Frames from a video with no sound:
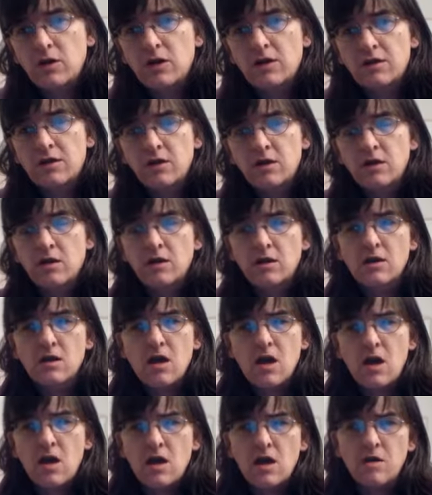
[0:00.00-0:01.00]
Proxy,
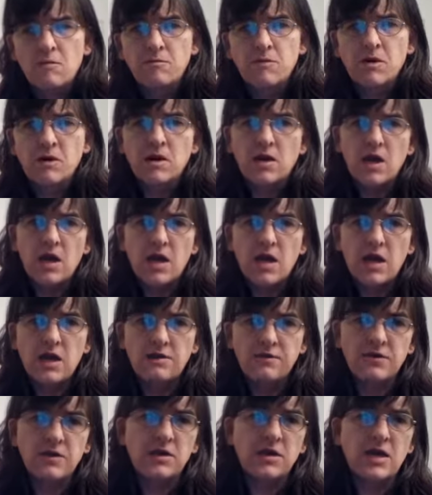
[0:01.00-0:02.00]
a word I learned
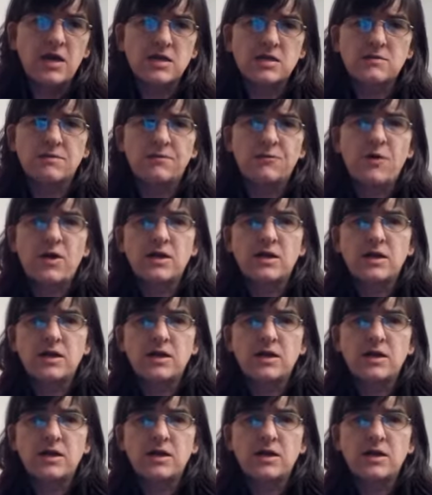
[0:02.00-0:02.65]
the other day.